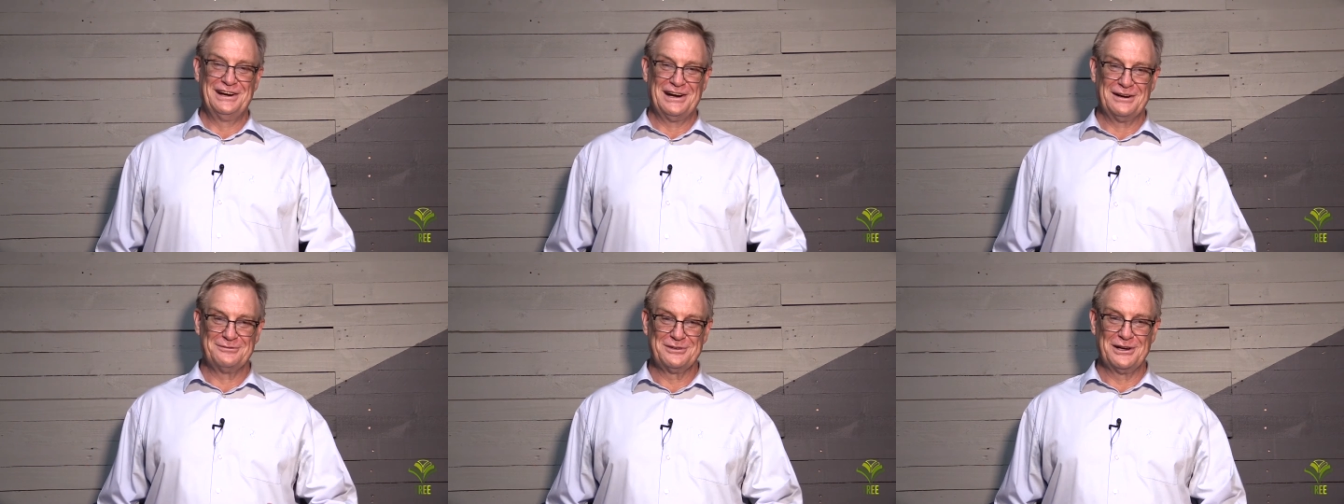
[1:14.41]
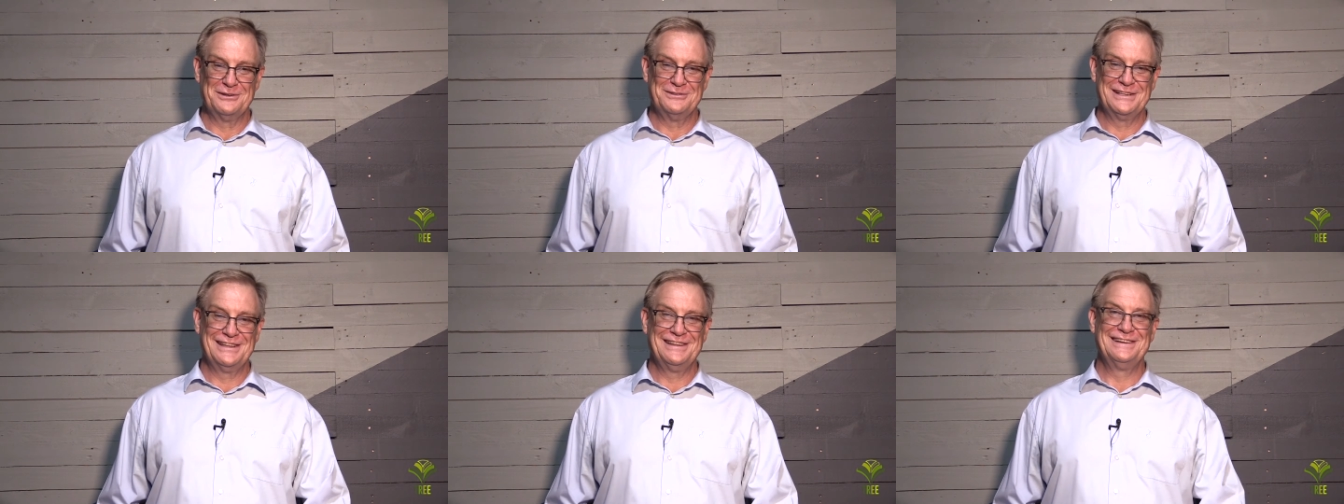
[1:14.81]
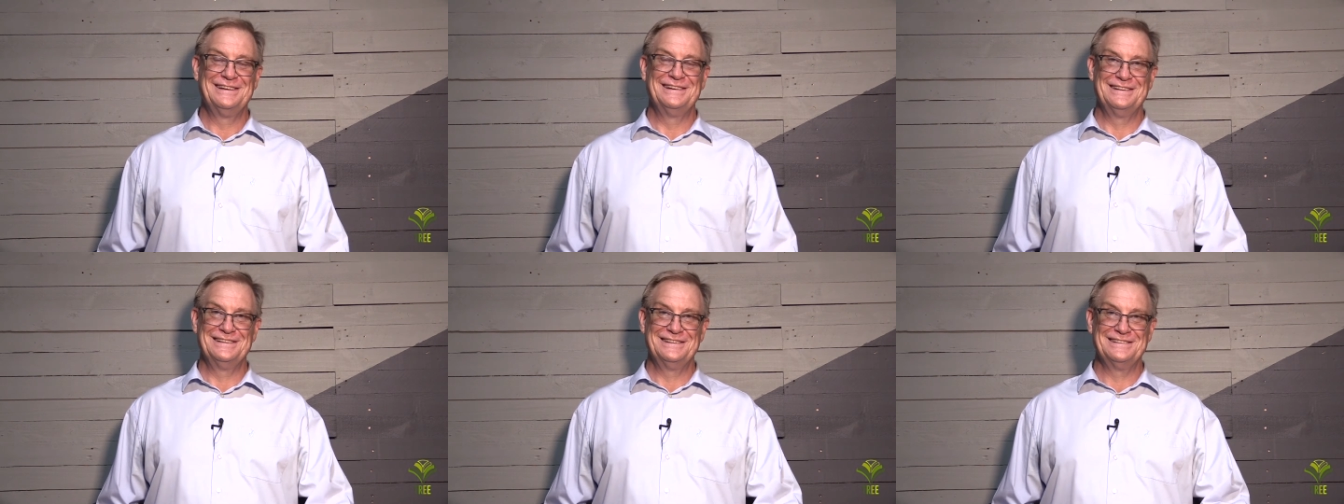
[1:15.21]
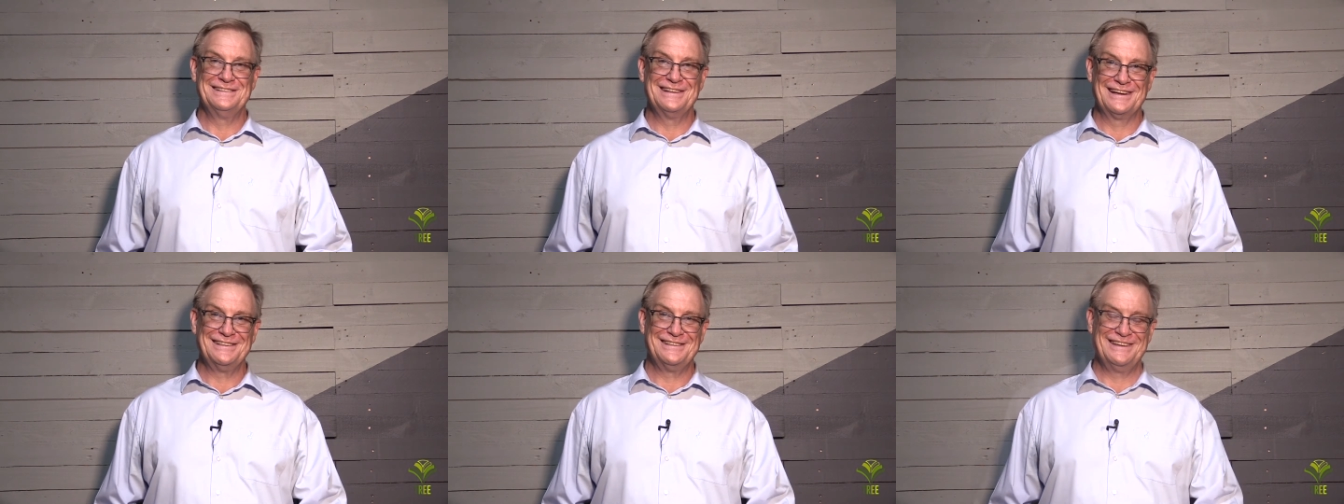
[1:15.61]
of
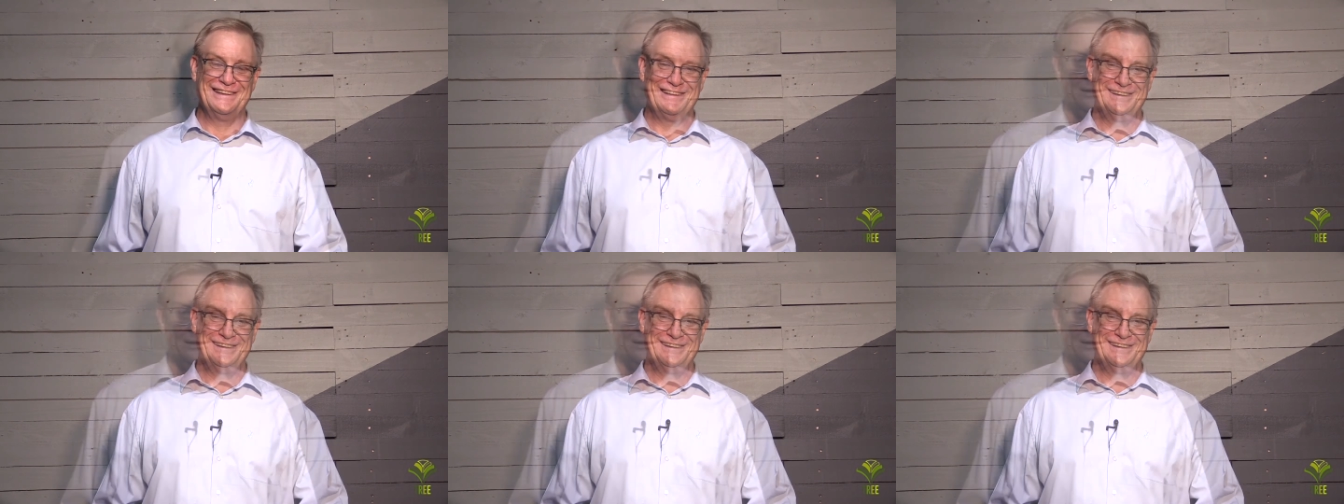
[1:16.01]
COVID-19?